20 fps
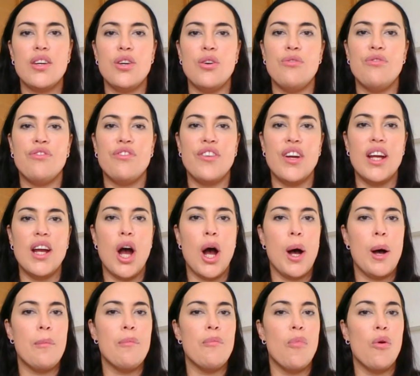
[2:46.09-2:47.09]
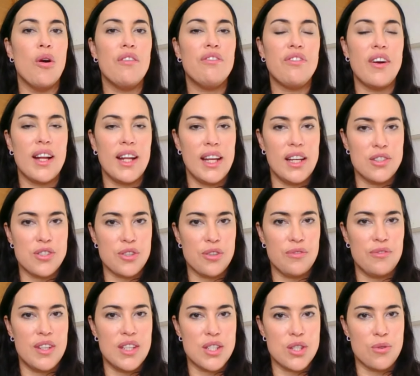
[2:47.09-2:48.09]
you free up more financial
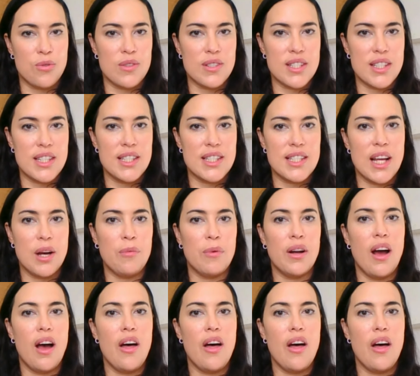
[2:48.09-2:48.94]
resources that would